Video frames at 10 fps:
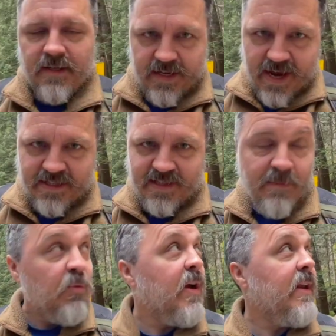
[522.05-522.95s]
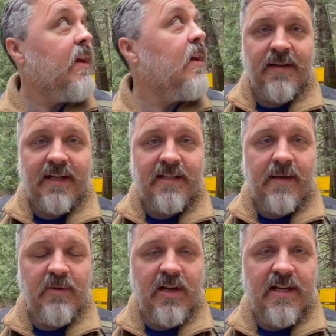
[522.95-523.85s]
Yes, I'm ready. Next
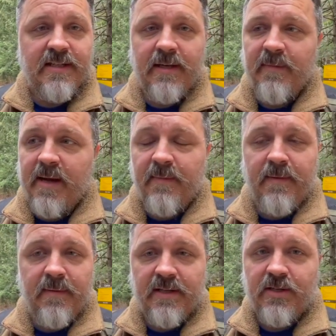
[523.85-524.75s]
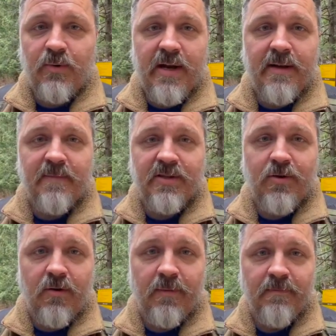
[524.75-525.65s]
time you guys see me, I'm gonna be sweating up a storm.